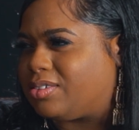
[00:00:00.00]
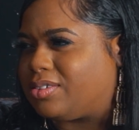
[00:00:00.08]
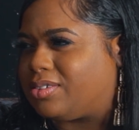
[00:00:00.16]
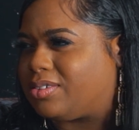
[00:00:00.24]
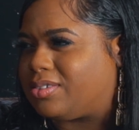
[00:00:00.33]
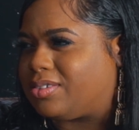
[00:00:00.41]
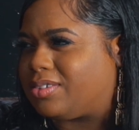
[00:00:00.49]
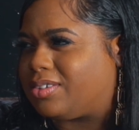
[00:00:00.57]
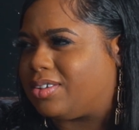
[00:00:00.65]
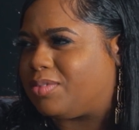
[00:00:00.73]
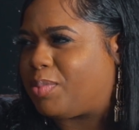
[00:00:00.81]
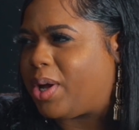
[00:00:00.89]
Right, no,
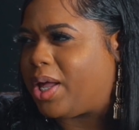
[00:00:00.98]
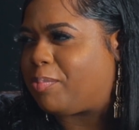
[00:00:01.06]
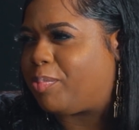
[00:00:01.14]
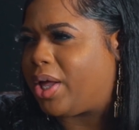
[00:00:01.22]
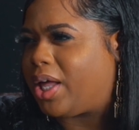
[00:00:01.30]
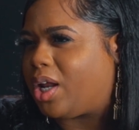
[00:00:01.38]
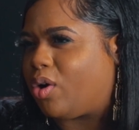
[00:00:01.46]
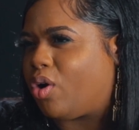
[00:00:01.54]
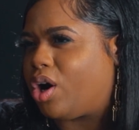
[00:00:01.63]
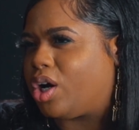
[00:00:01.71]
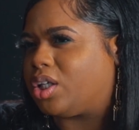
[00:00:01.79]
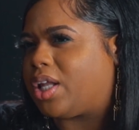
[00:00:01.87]
not model,
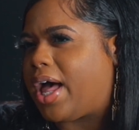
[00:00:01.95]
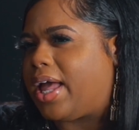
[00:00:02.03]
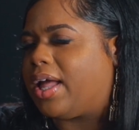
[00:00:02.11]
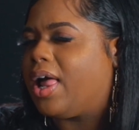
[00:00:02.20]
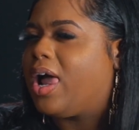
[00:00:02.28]
but